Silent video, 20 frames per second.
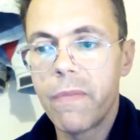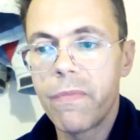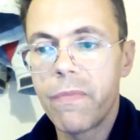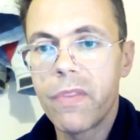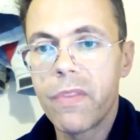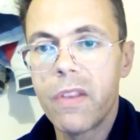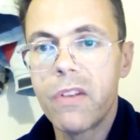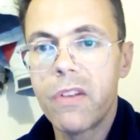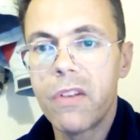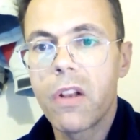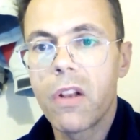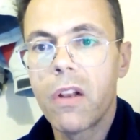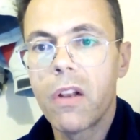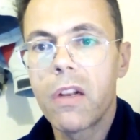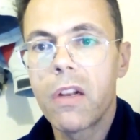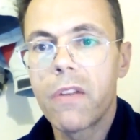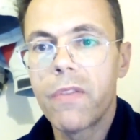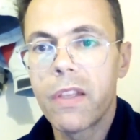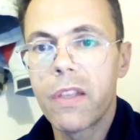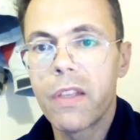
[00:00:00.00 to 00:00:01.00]
There's a lot
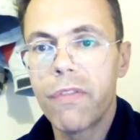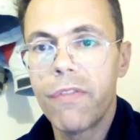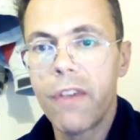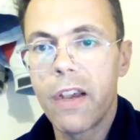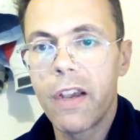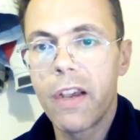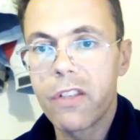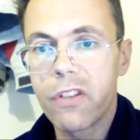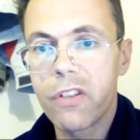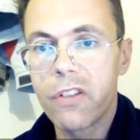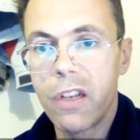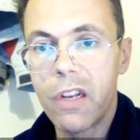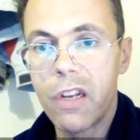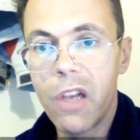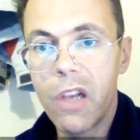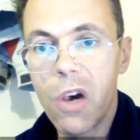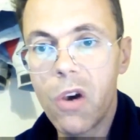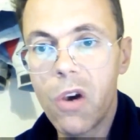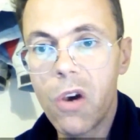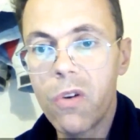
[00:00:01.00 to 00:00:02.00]
of other facts I
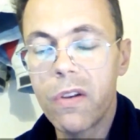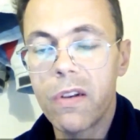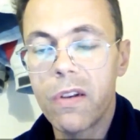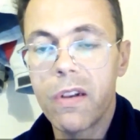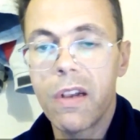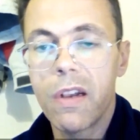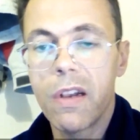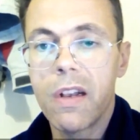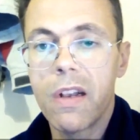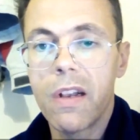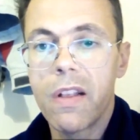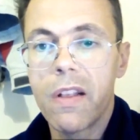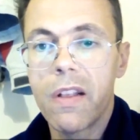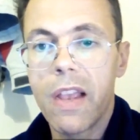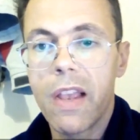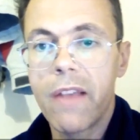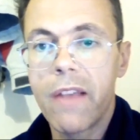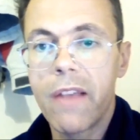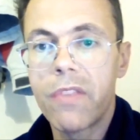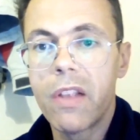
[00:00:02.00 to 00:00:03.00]
know,
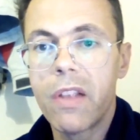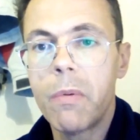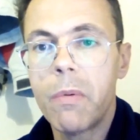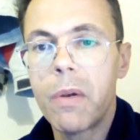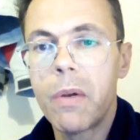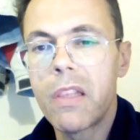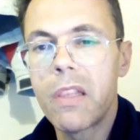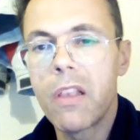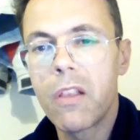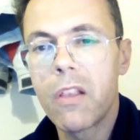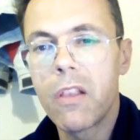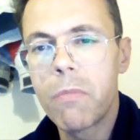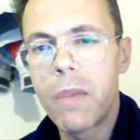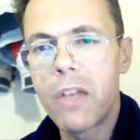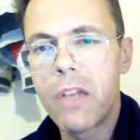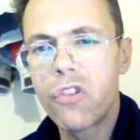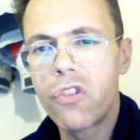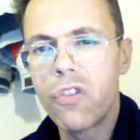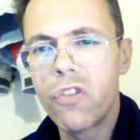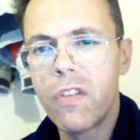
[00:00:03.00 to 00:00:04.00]
have deliberately not
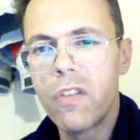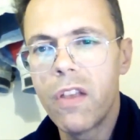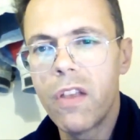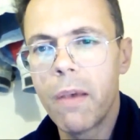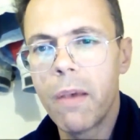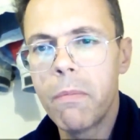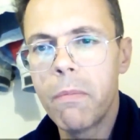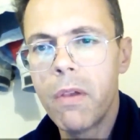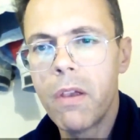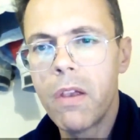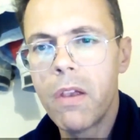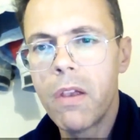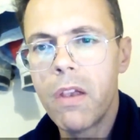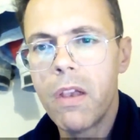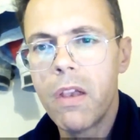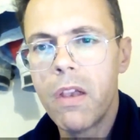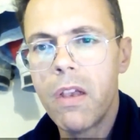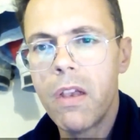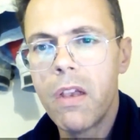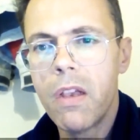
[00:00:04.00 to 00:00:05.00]
mentioned them,
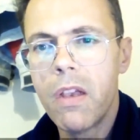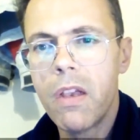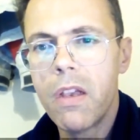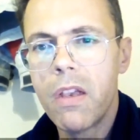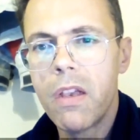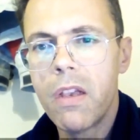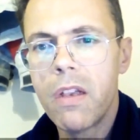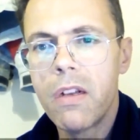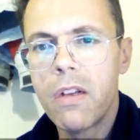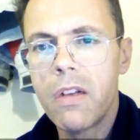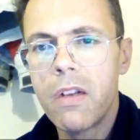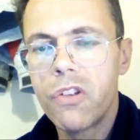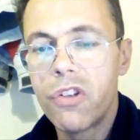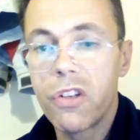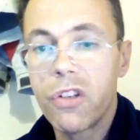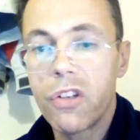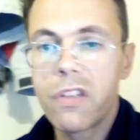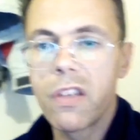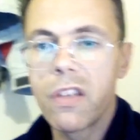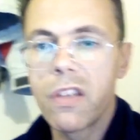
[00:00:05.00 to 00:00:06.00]

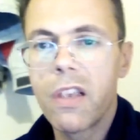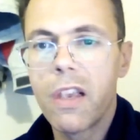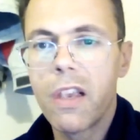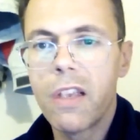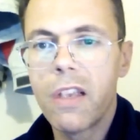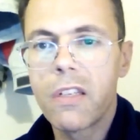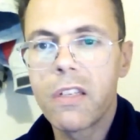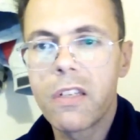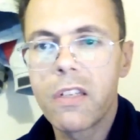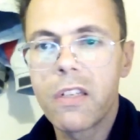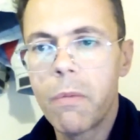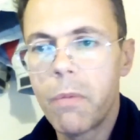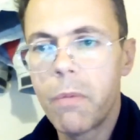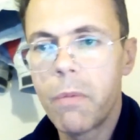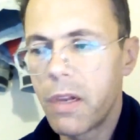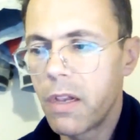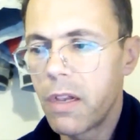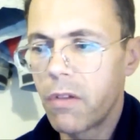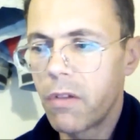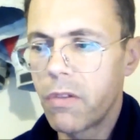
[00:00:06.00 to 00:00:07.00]
just in case
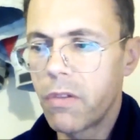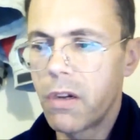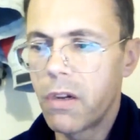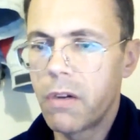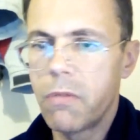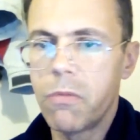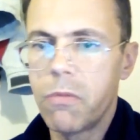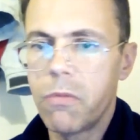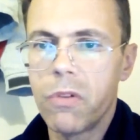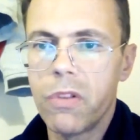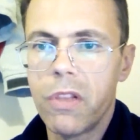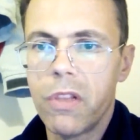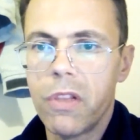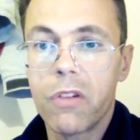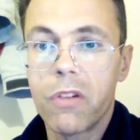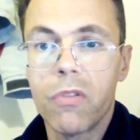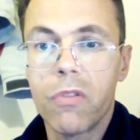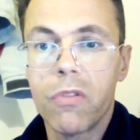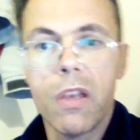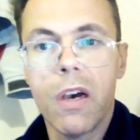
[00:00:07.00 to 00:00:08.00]
somebody out there would dare
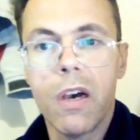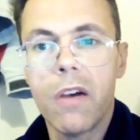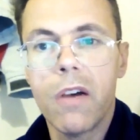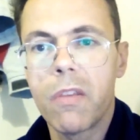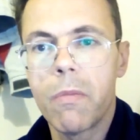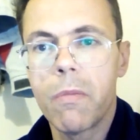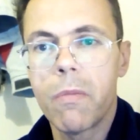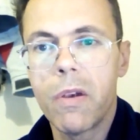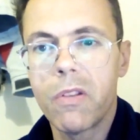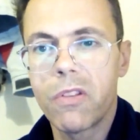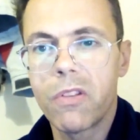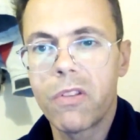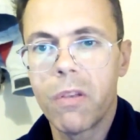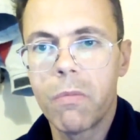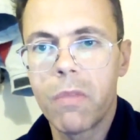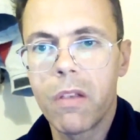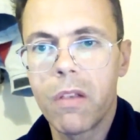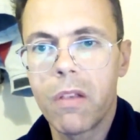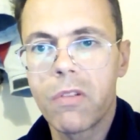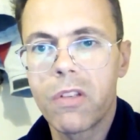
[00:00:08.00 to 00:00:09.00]
to doubt about
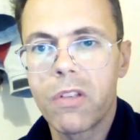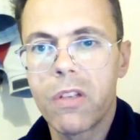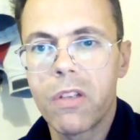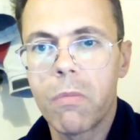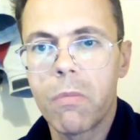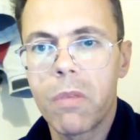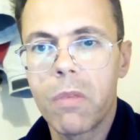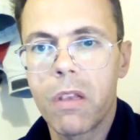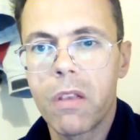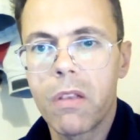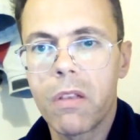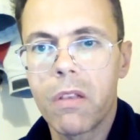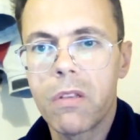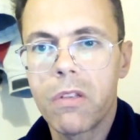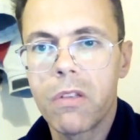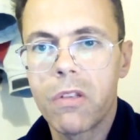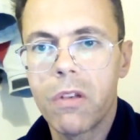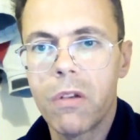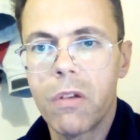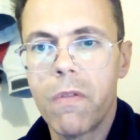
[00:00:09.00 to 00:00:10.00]
something or something.
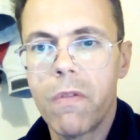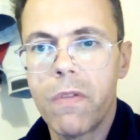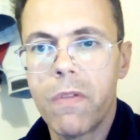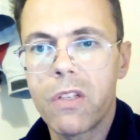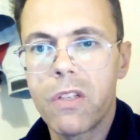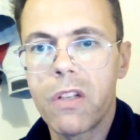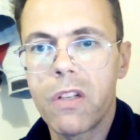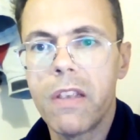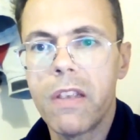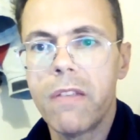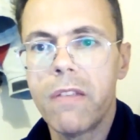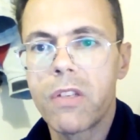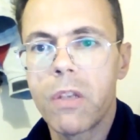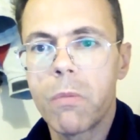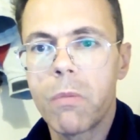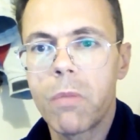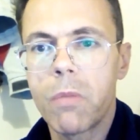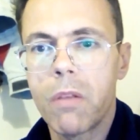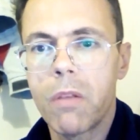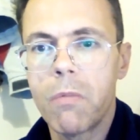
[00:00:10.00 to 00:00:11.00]
So I always leave
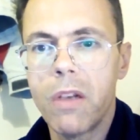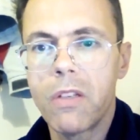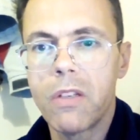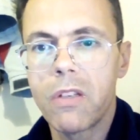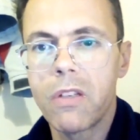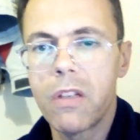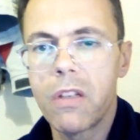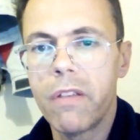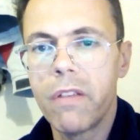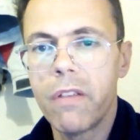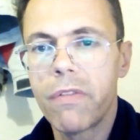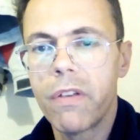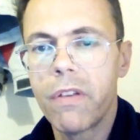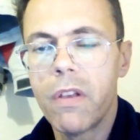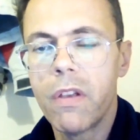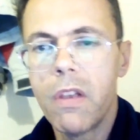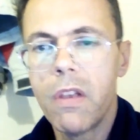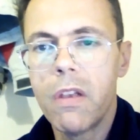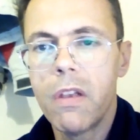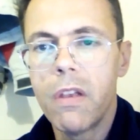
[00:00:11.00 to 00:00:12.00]
something in my sleeve
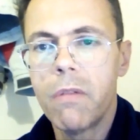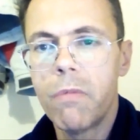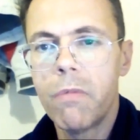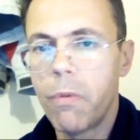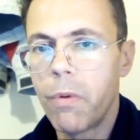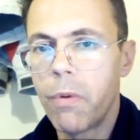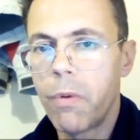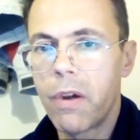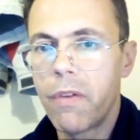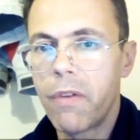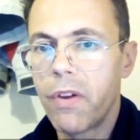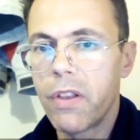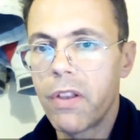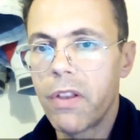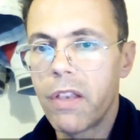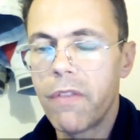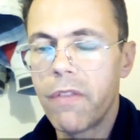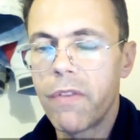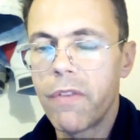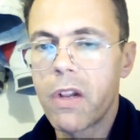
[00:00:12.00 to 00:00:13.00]
for whatever I
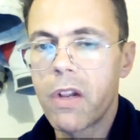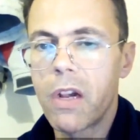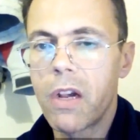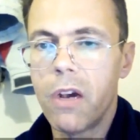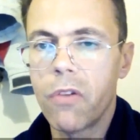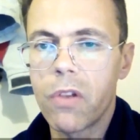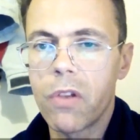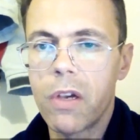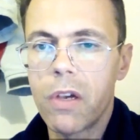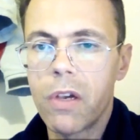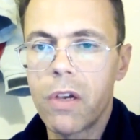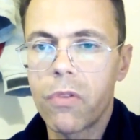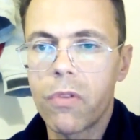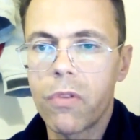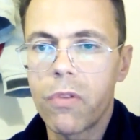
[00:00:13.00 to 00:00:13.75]
give account out.